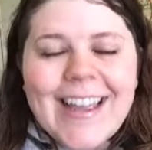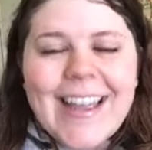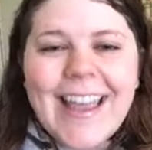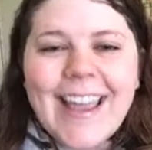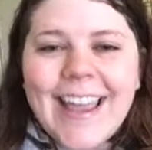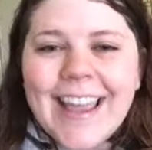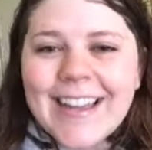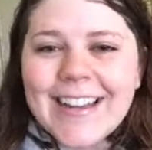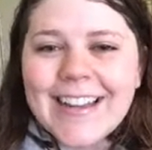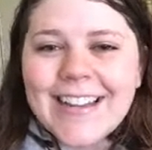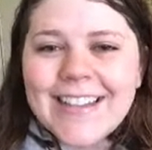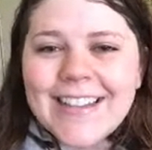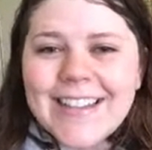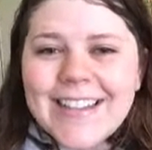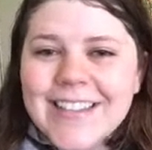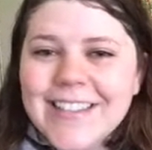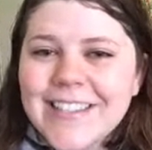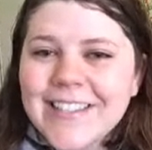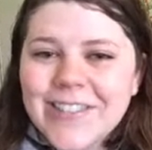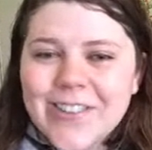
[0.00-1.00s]
and
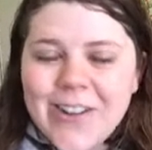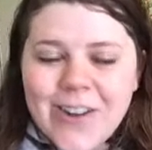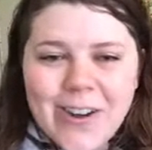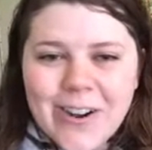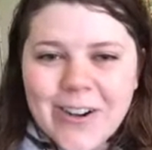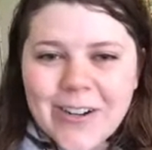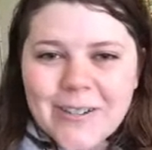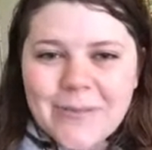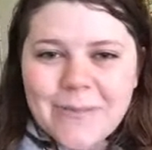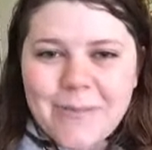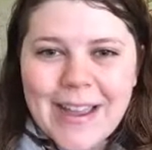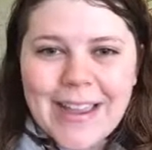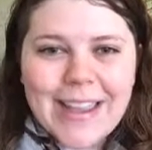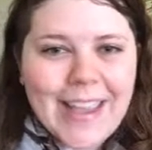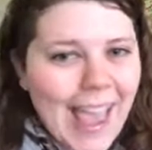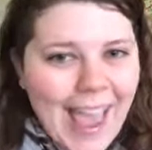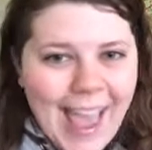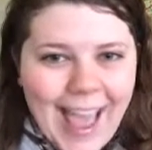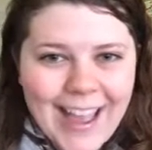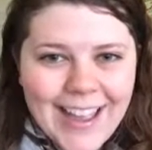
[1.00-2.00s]
it starred my
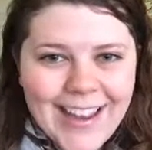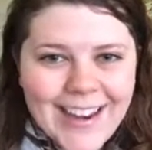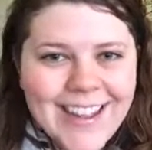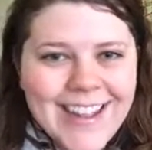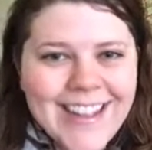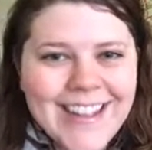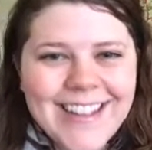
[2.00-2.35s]
cat.